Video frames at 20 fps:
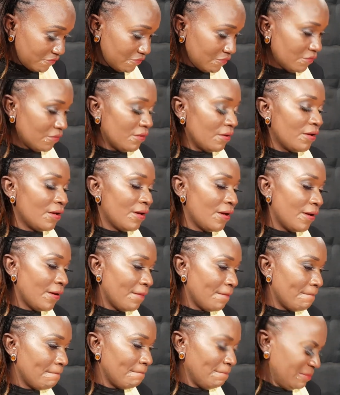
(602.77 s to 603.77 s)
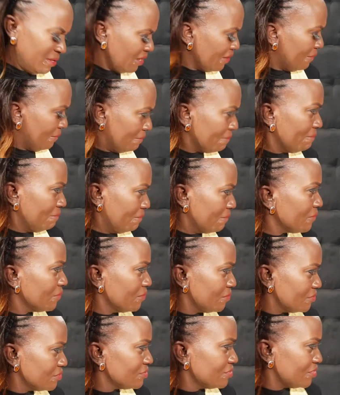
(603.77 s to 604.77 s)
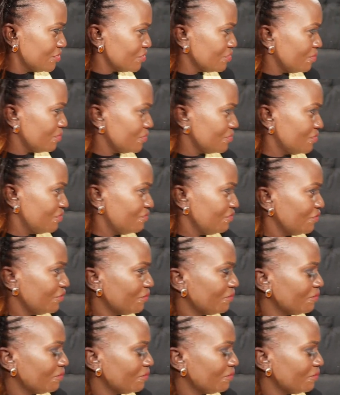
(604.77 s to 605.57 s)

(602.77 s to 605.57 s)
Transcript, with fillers: -hmm um, yeah. Okay. What